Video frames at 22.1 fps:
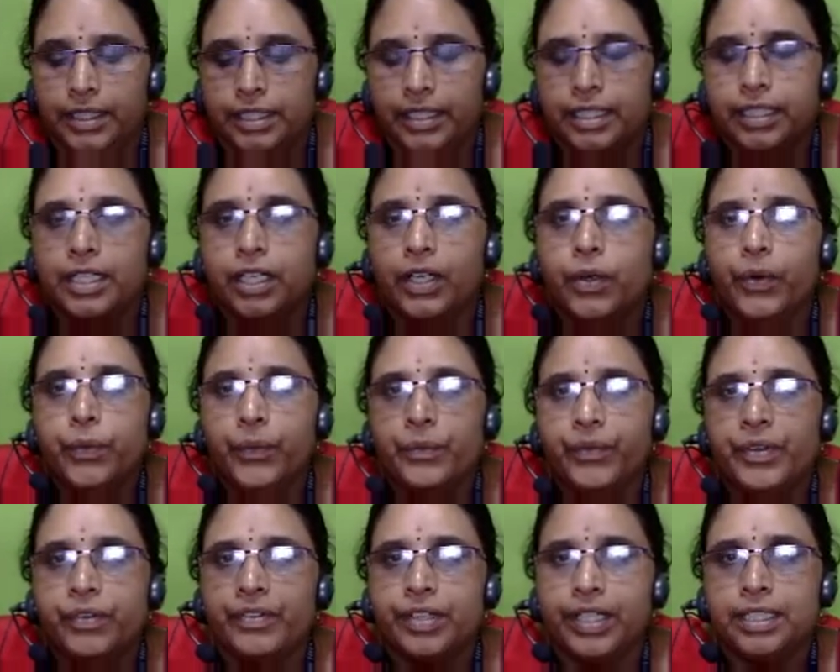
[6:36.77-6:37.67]
Now
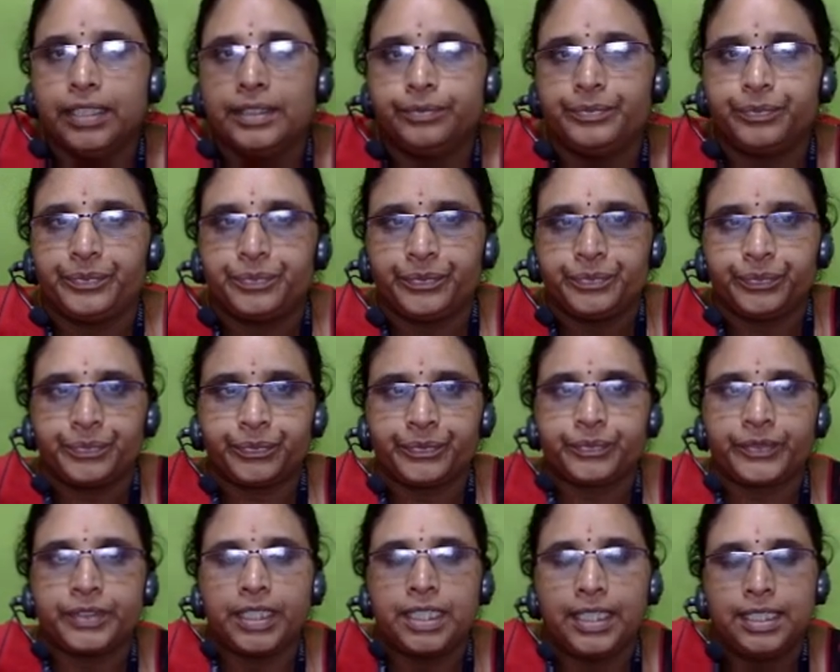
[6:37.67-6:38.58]
we will,
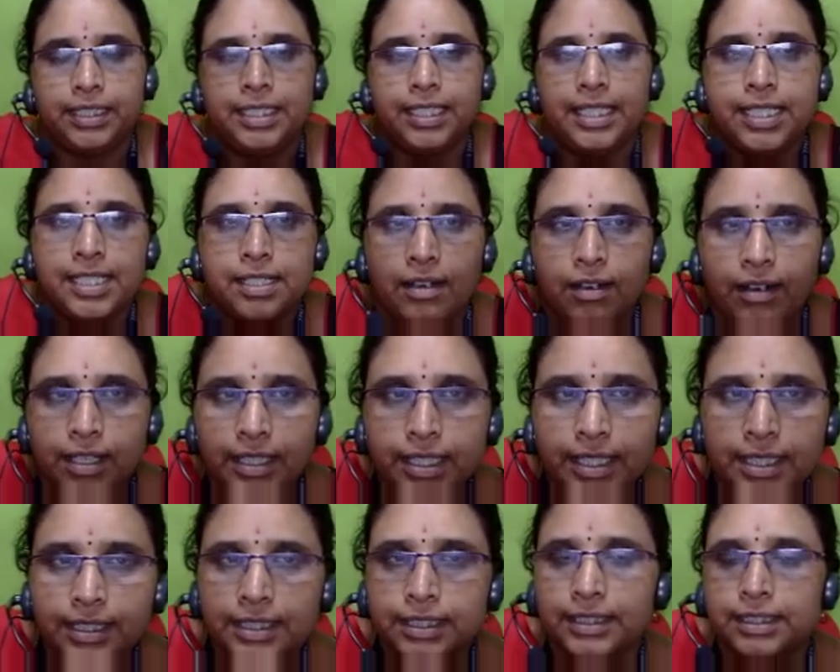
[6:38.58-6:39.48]
that's all
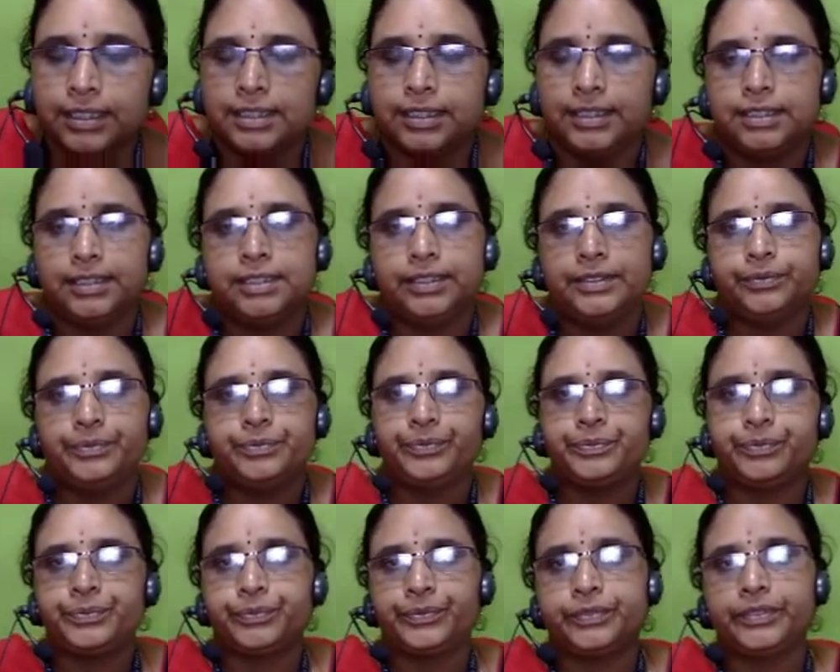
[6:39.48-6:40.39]
the
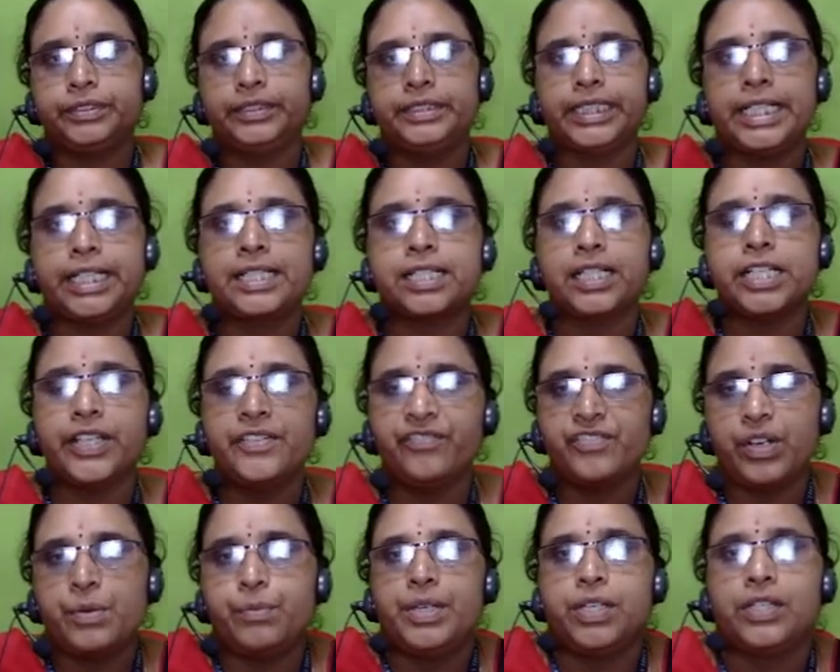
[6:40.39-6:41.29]
general
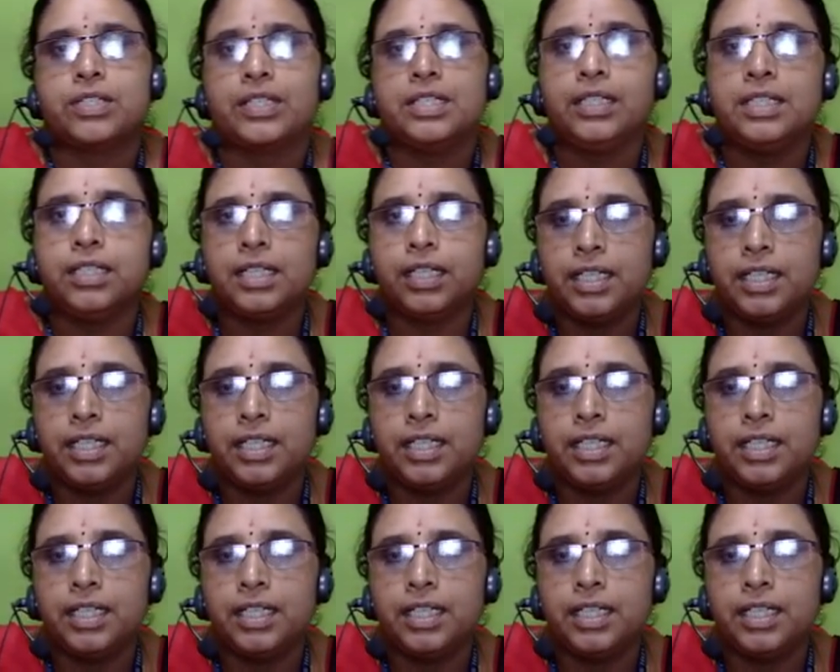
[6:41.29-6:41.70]
information.